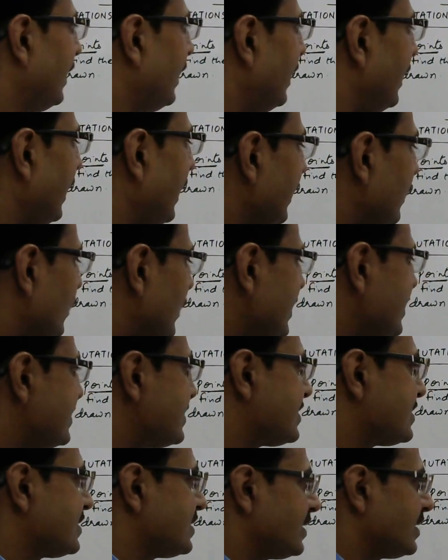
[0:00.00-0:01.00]

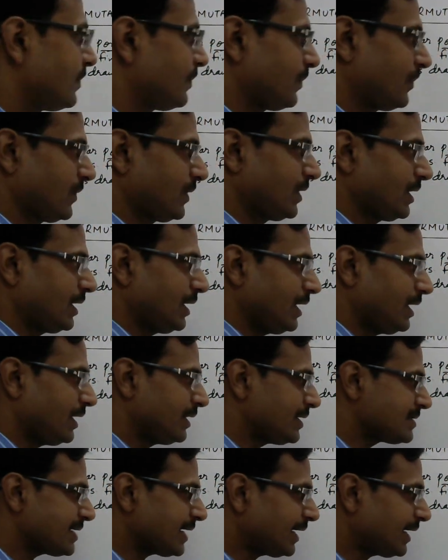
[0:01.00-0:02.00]
Likewise, in the
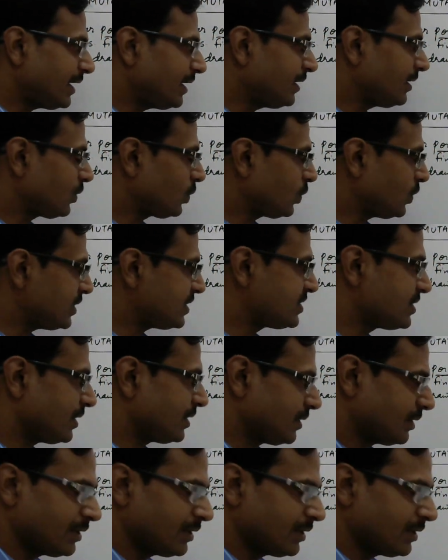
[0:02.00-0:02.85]
second question,